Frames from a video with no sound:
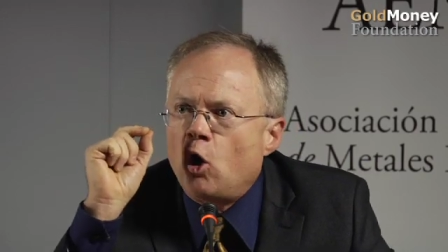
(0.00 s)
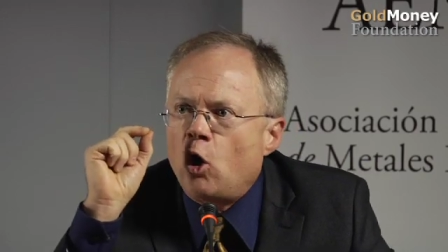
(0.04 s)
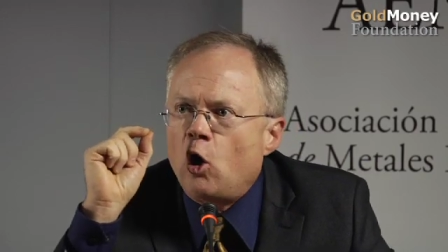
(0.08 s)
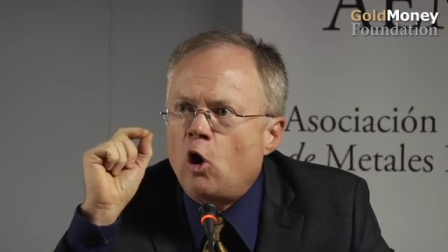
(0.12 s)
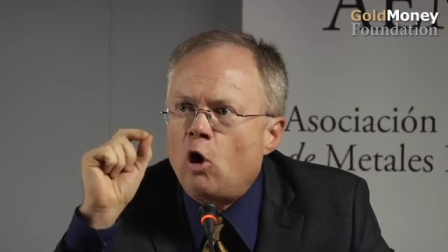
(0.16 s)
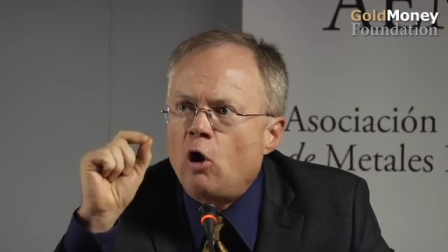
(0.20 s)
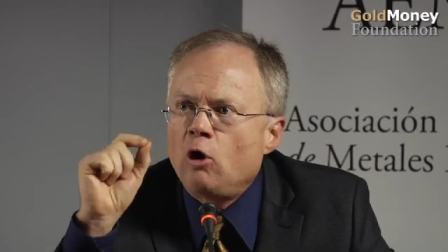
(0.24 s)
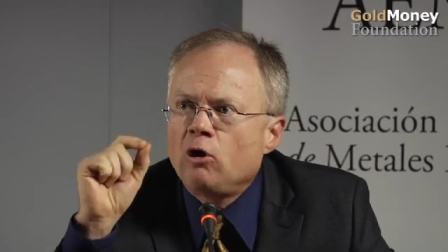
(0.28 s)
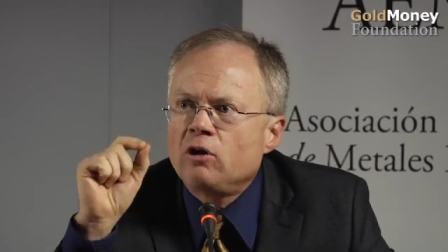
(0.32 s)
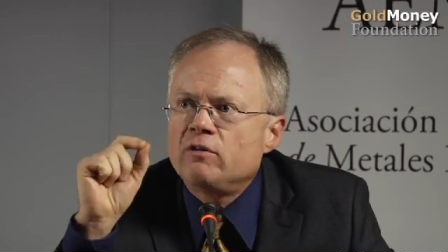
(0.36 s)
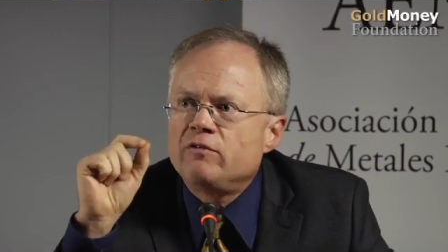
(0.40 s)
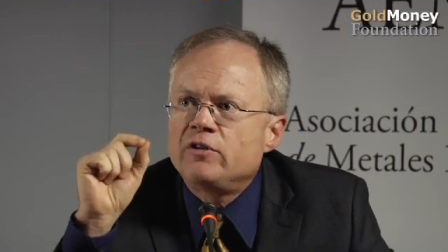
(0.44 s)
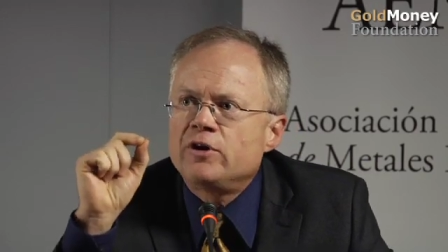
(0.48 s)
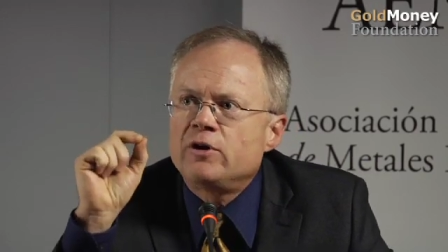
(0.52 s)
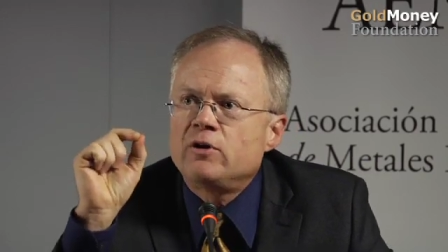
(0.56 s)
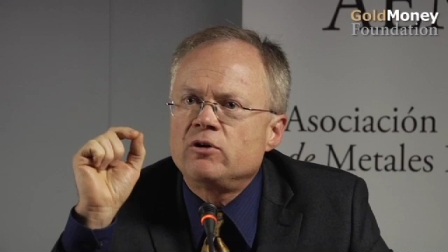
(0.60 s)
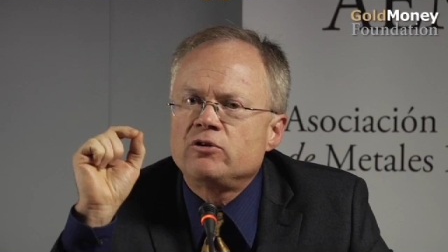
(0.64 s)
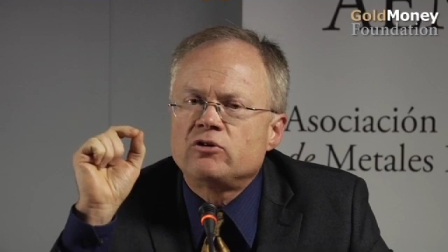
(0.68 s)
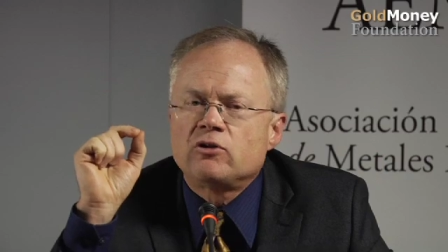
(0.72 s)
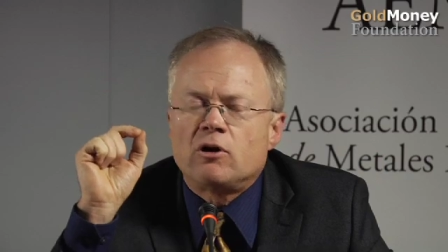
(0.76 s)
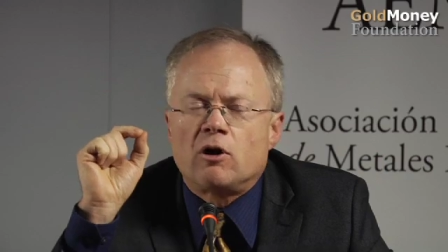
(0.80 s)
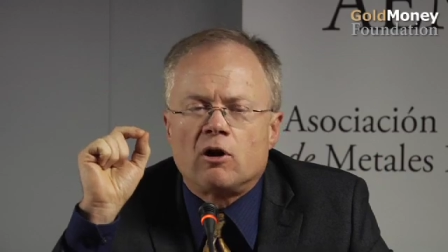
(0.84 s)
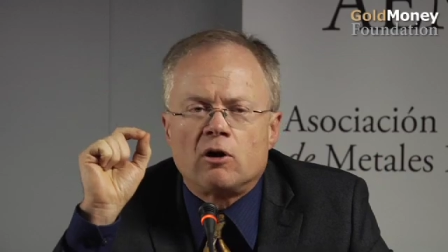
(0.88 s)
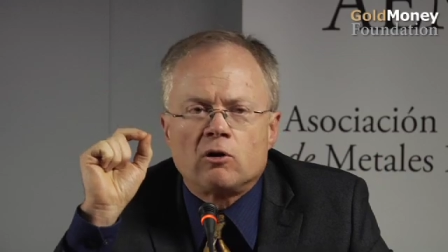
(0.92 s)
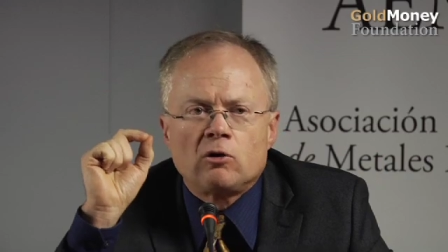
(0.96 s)
All of
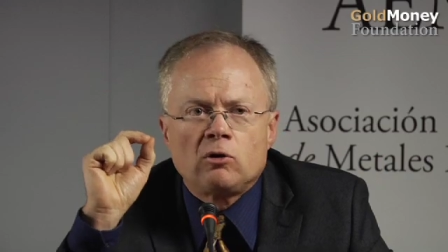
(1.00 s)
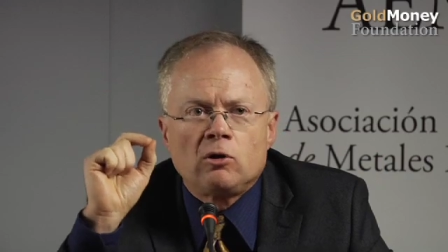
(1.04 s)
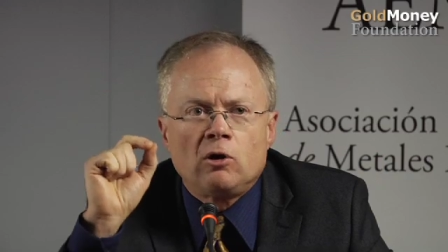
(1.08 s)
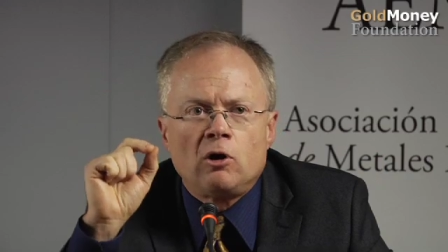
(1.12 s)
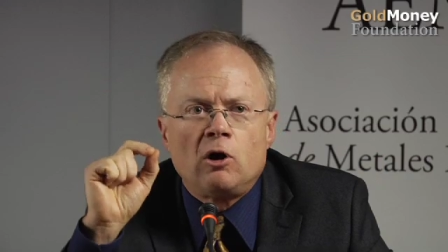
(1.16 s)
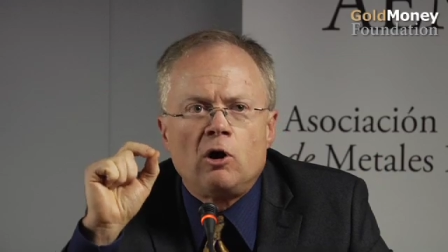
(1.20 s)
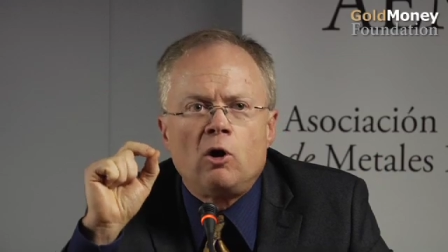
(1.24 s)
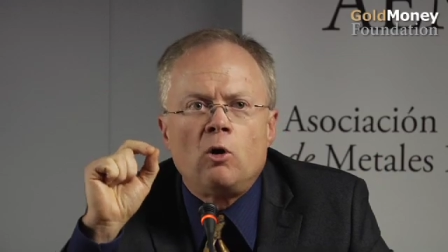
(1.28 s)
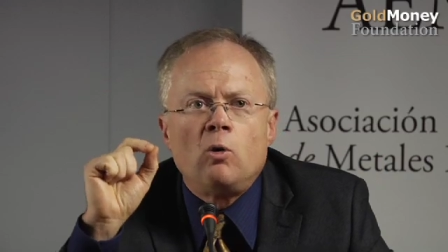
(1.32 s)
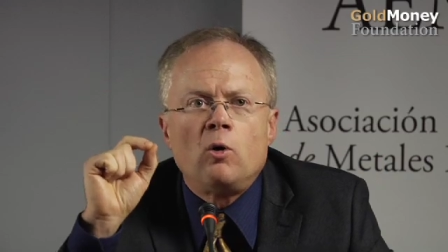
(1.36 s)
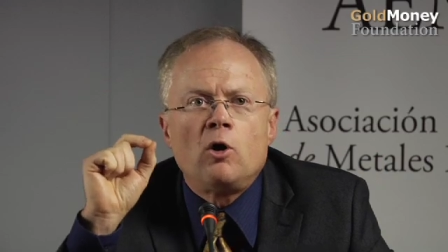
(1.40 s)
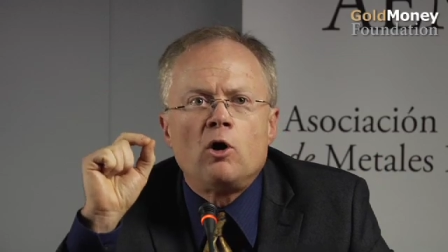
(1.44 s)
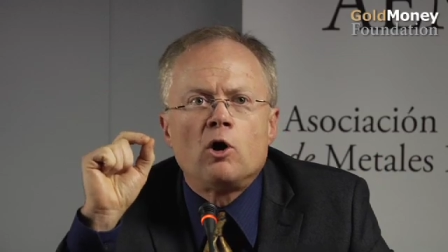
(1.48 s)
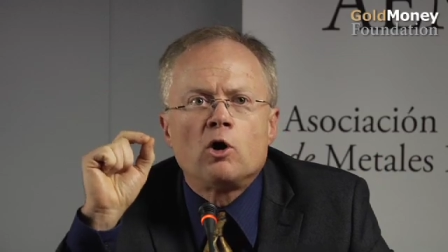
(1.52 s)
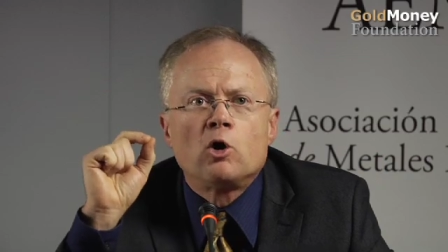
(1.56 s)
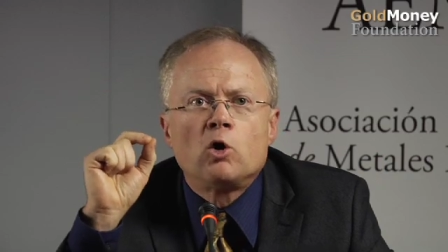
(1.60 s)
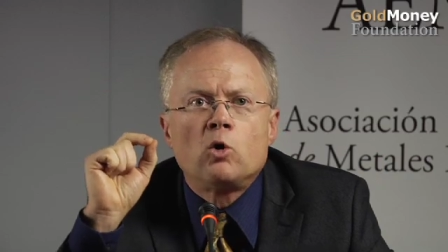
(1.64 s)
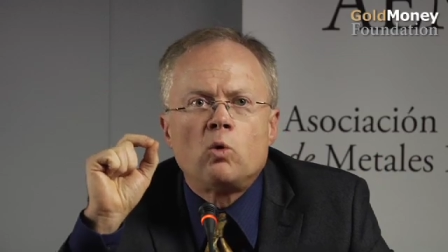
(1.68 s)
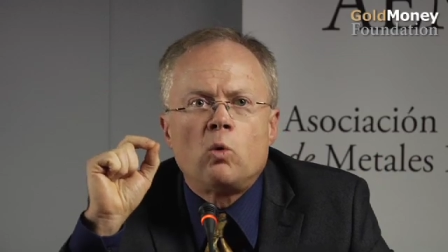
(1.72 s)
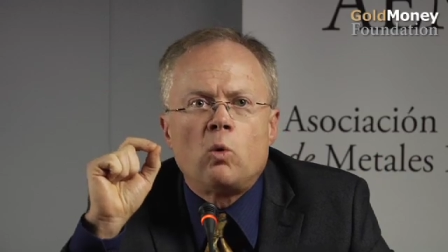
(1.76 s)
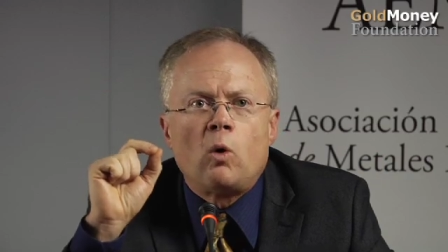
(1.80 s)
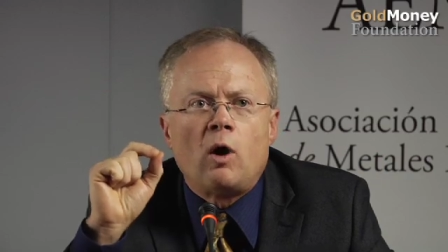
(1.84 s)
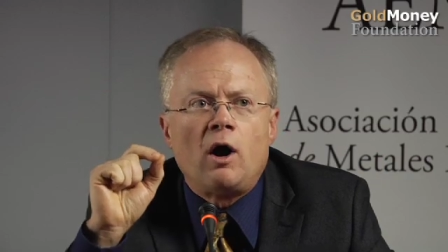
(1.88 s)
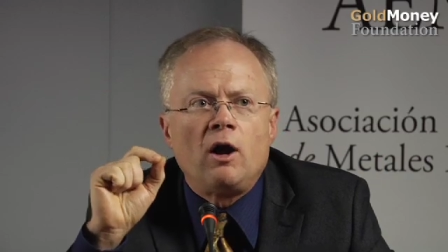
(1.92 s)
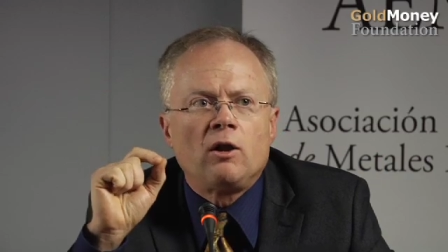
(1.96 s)
those are low
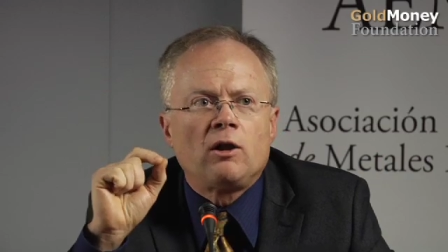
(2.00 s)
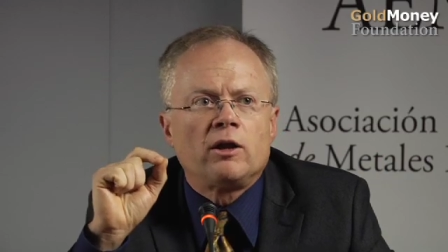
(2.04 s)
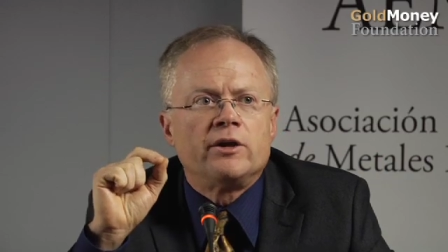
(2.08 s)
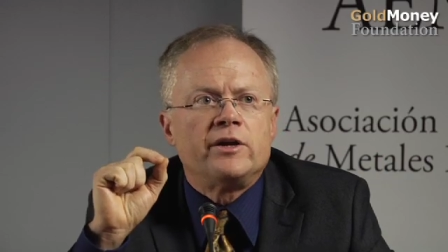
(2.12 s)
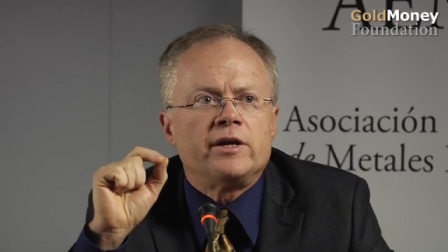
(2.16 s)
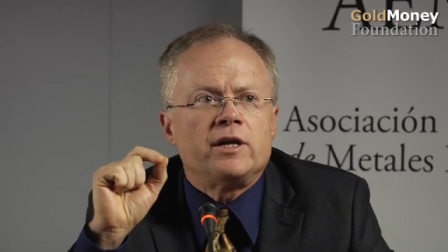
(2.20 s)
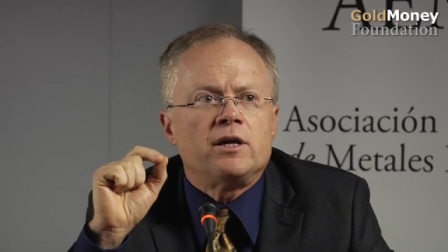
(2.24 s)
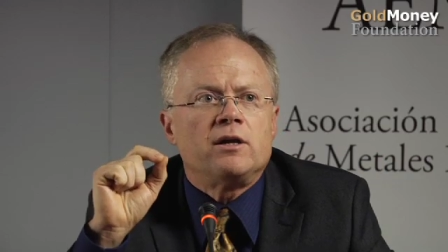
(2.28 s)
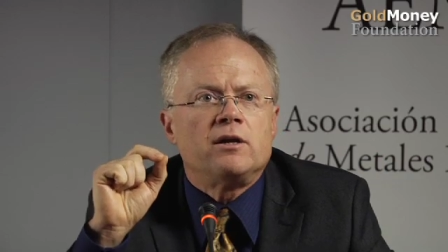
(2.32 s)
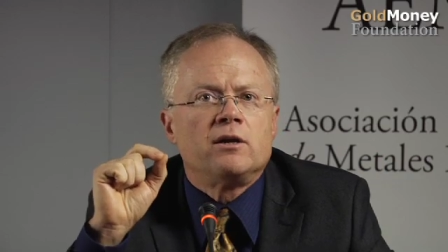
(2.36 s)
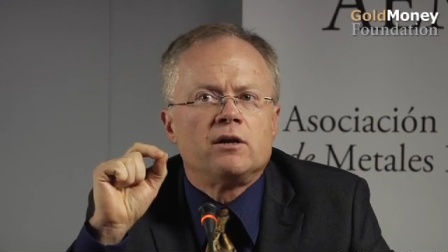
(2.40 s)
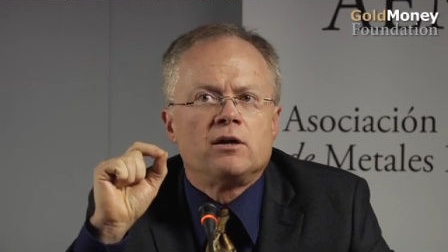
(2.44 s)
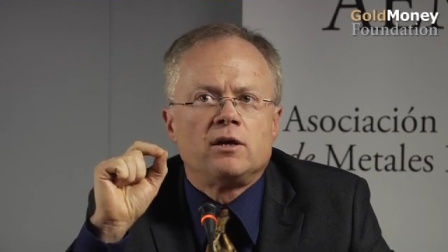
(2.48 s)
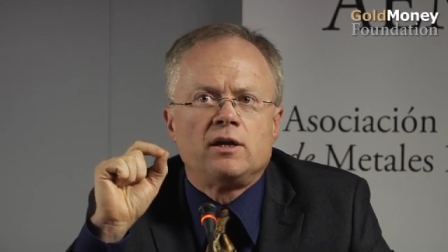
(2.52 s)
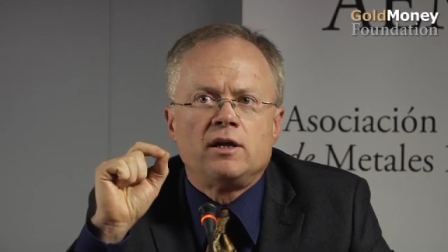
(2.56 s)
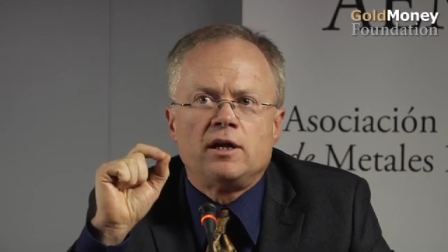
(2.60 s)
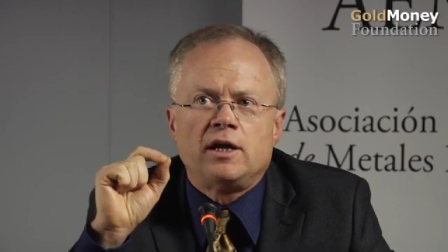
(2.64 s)
quality